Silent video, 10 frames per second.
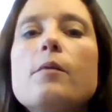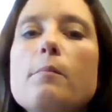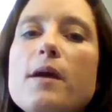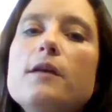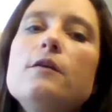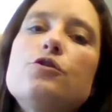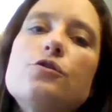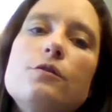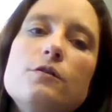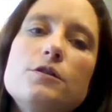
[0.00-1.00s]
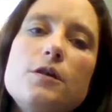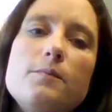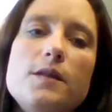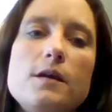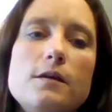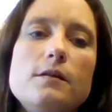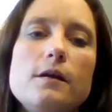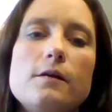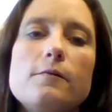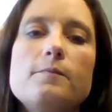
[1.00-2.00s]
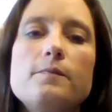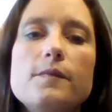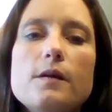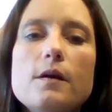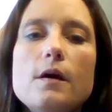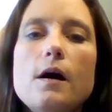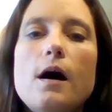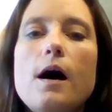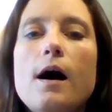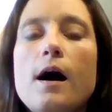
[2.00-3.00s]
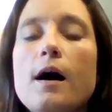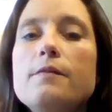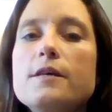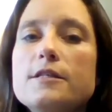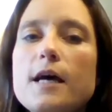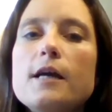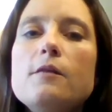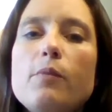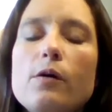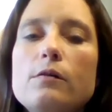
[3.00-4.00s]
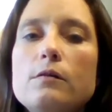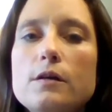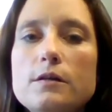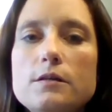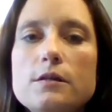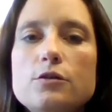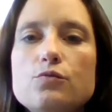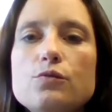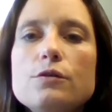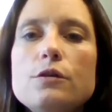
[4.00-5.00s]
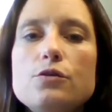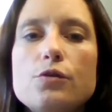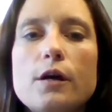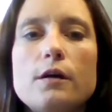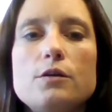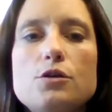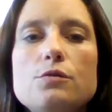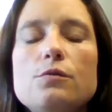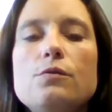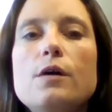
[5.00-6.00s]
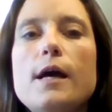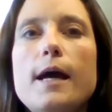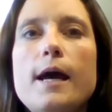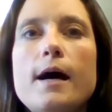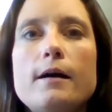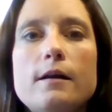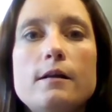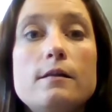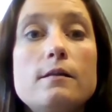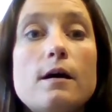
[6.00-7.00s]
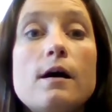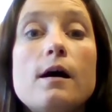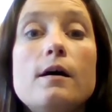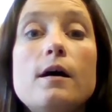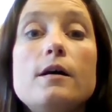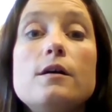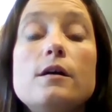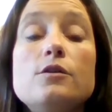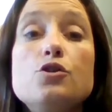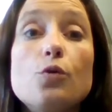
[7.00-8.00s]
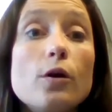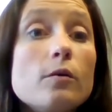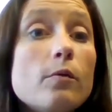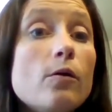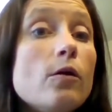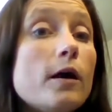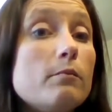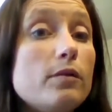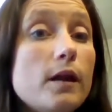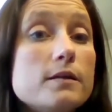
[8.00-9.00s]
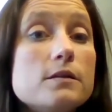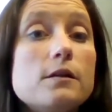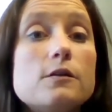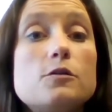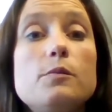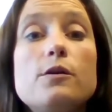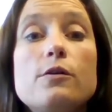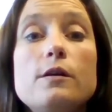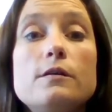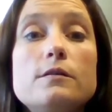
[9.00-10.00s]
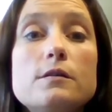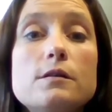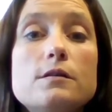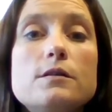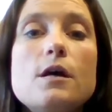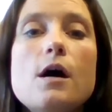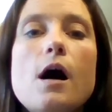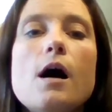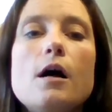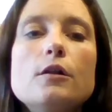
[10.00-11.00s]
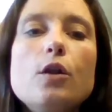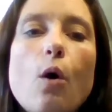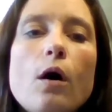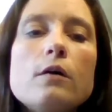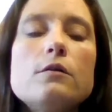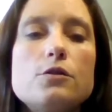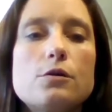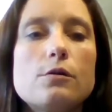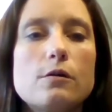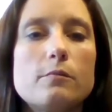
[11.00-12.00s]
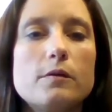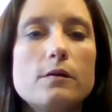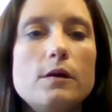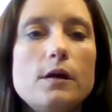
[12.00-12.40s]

but making sure there's something in there. The second part of this is really trying to add in enjoyable and pleasant experiences long term.